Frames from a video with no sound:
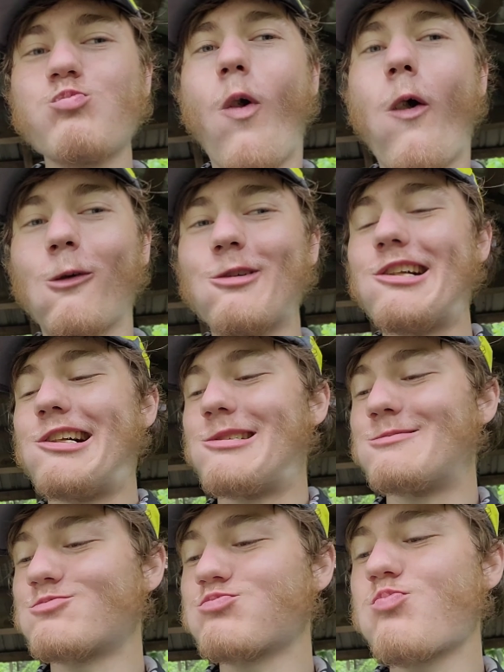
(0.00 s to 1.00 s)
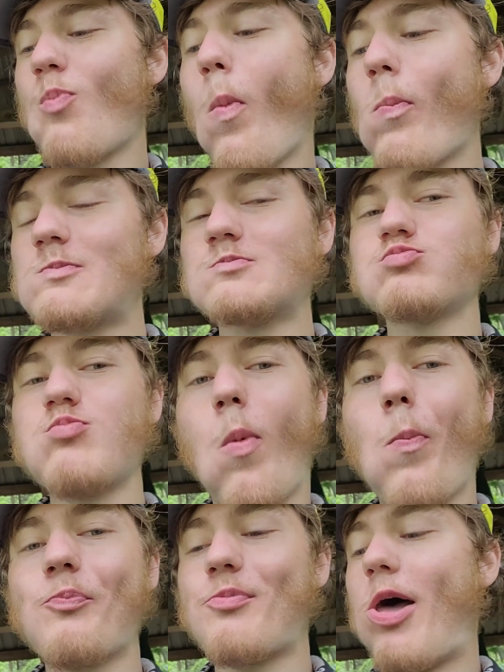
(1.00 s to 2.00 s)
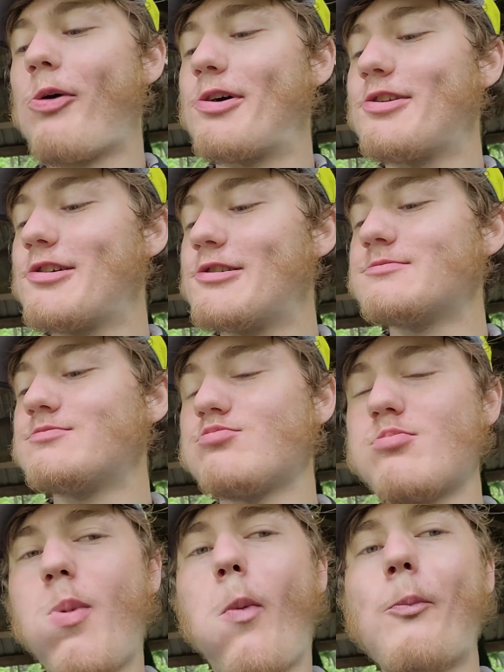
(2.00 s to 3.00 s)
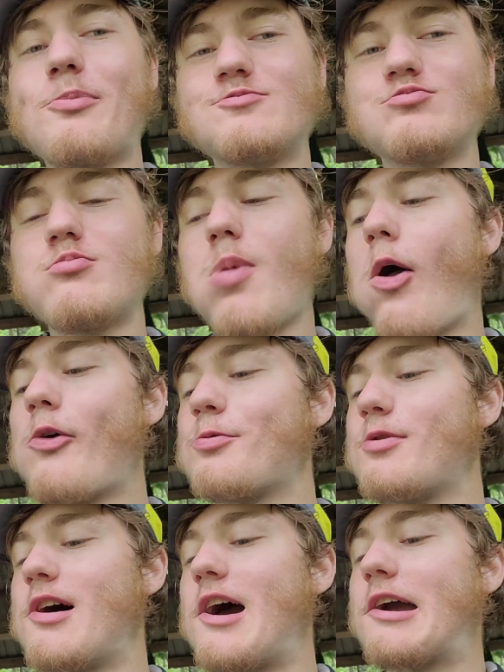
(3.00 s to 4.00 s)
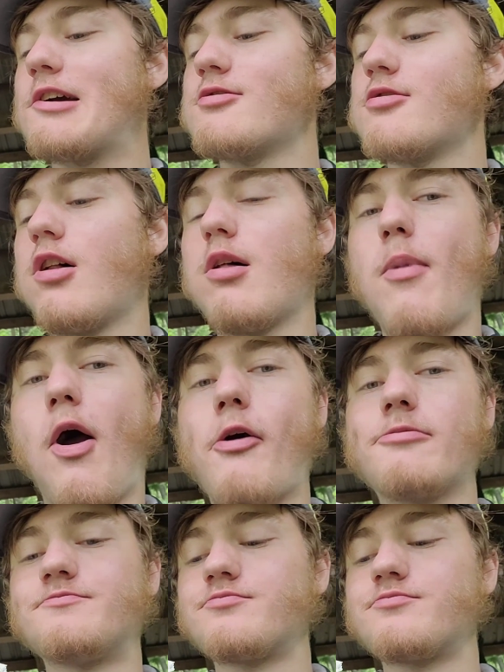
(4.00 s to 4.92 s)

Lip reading: Oh yeah. That right there is what hiking is all about.